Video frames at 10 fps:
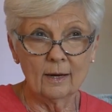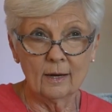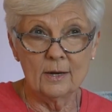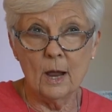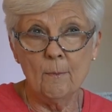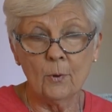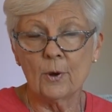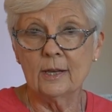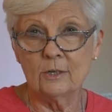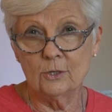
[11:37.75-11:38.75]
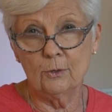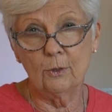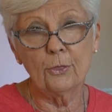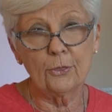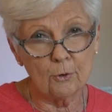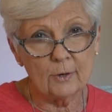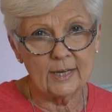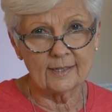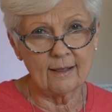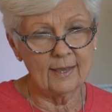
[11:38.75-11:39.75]
number into the
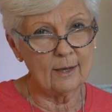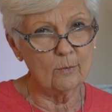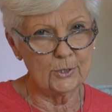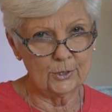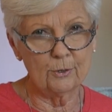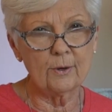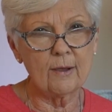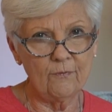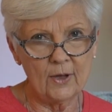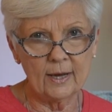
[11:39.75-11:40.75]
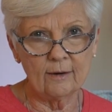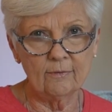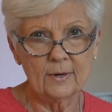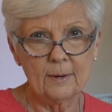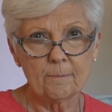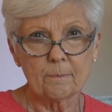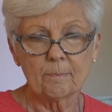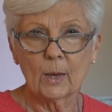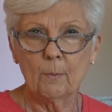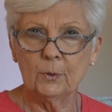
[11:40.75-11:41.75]
30s. I think it was 35.
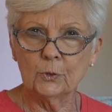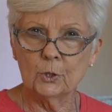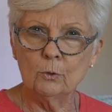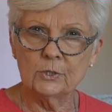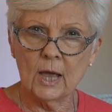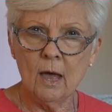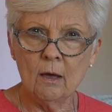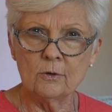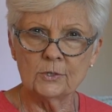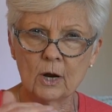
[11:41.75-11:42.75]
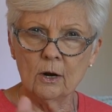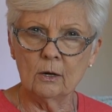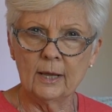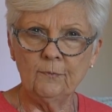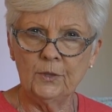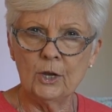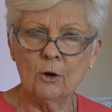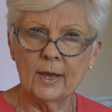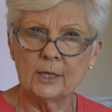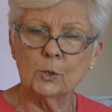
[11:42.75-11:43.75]
But those cows are left
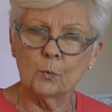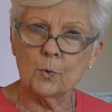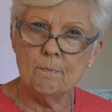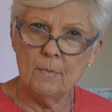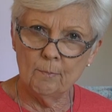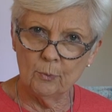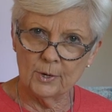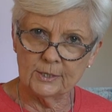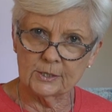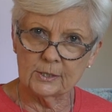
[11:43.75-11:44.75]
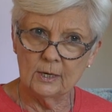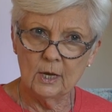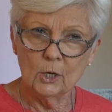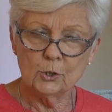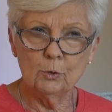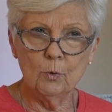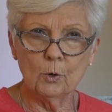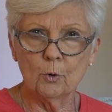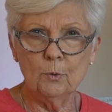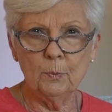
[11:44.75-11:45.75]
there as a remembrance to a
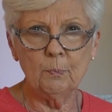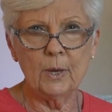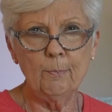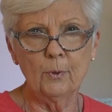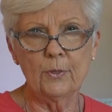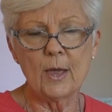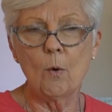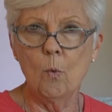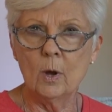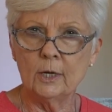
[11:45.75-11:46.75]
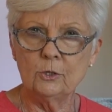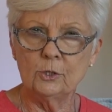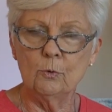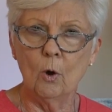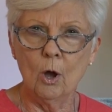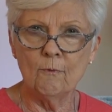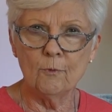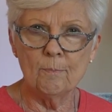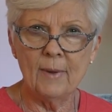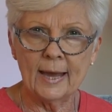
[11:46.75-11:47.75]
group of people that wanted to
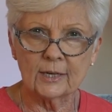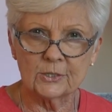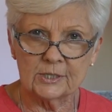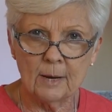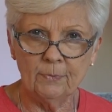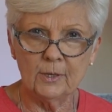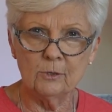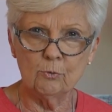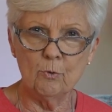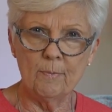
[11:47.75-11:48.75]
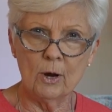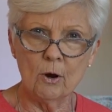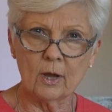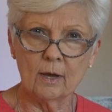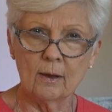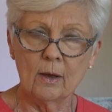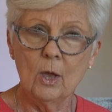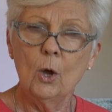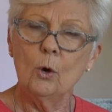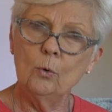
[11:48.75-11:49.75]
offer back something to America,
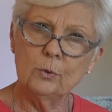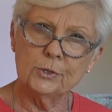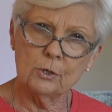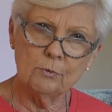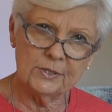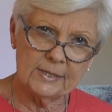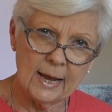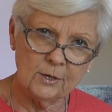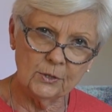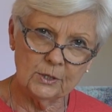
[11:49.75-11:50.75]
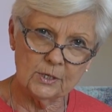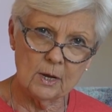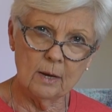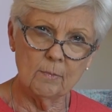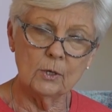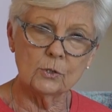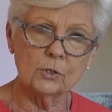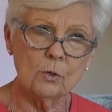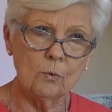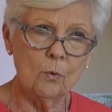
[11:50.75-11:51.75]
who was so sad at the time and
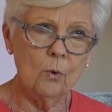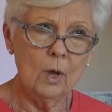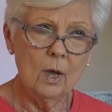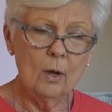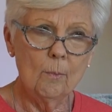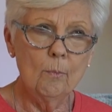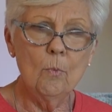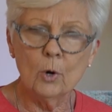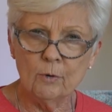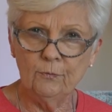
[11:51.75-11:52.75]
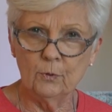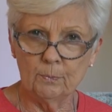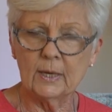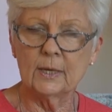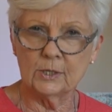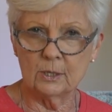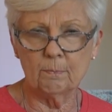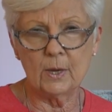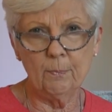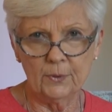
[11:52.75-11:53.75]
so mournful because of the
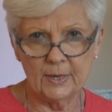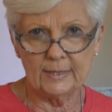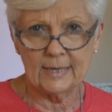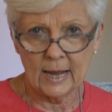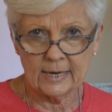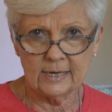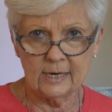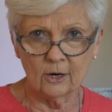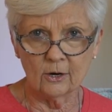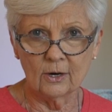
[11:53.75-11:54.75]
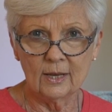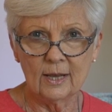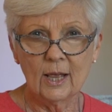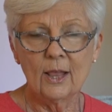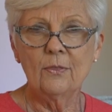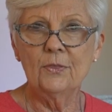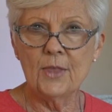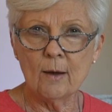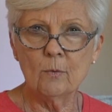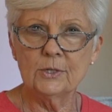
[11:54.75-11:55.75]
people that died here.
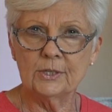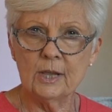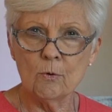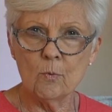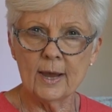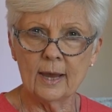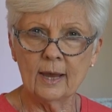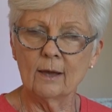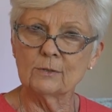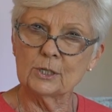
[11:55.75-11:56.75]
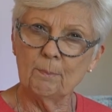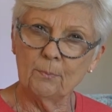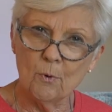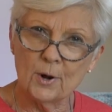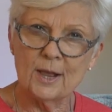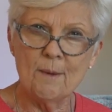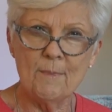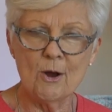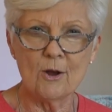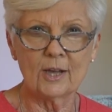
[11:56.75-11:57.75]
That was their way of supporting
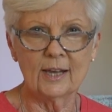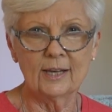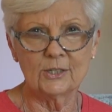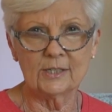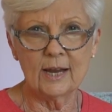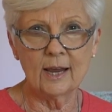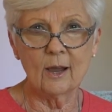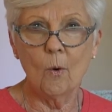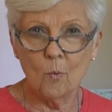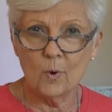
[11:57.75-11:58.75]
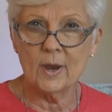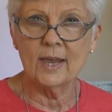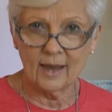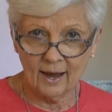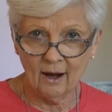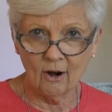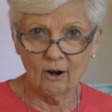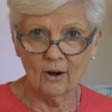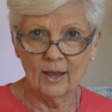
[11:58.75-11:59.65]
America and saying, we care.